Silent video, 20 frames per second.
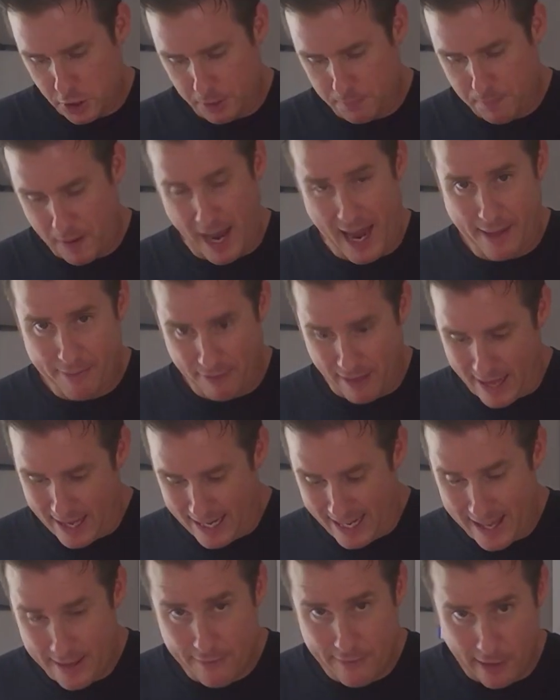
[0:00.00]
sure you pat
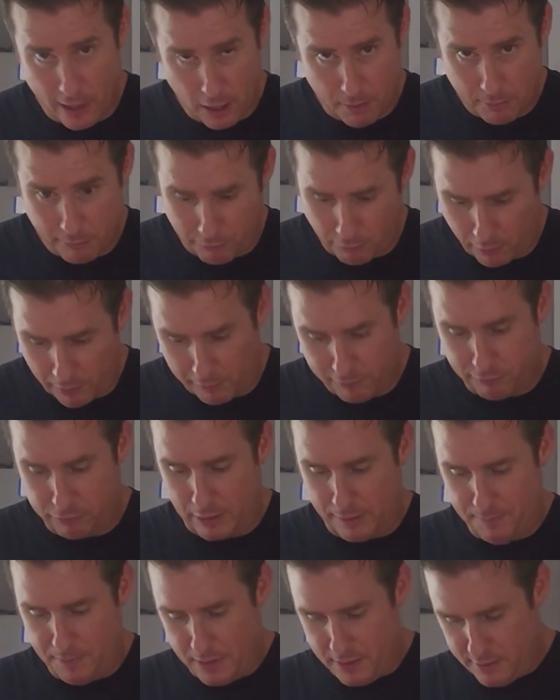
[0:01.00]
that in there before you
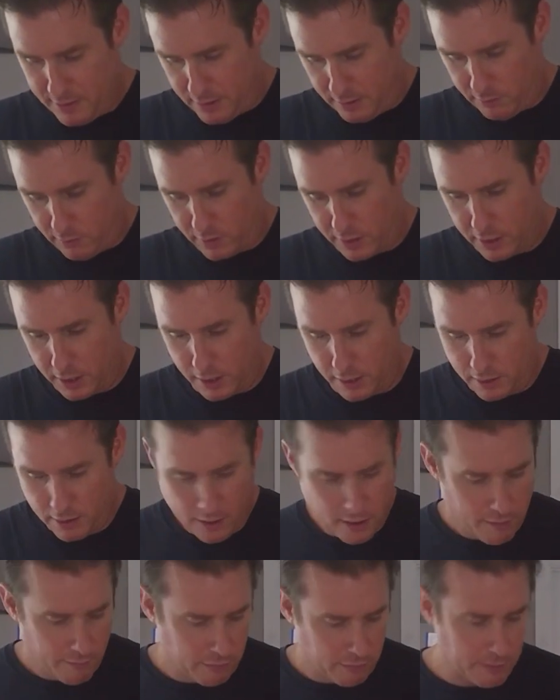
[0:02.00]
flip it, and then we're gonna
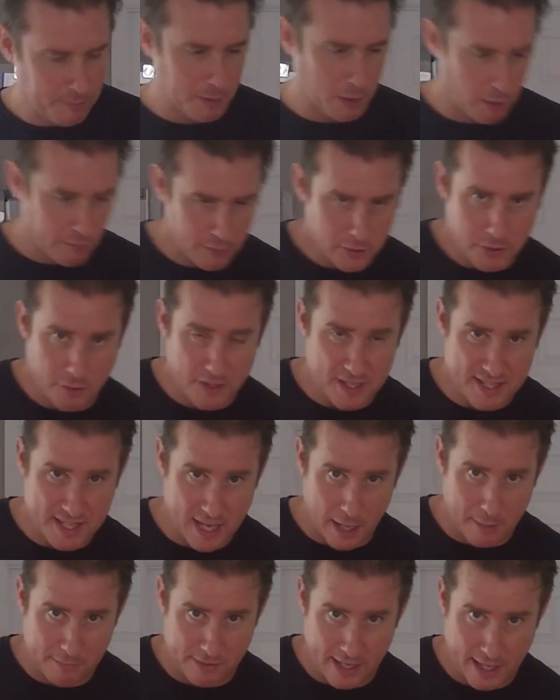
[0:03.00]
flip it over, do the
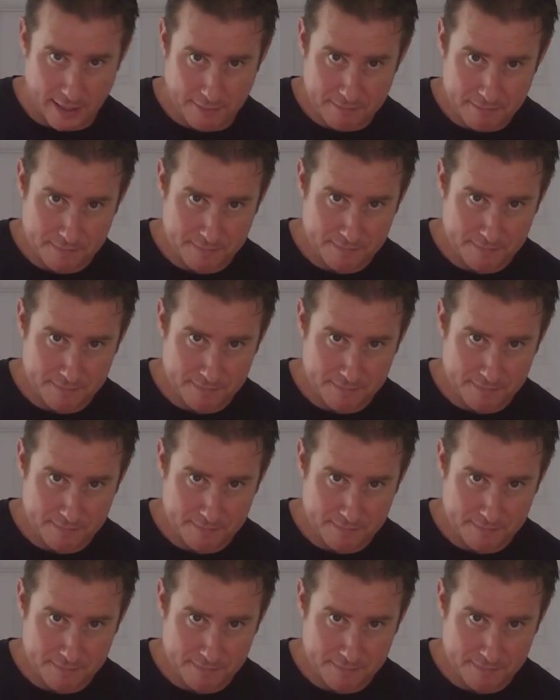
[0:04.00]
same thing.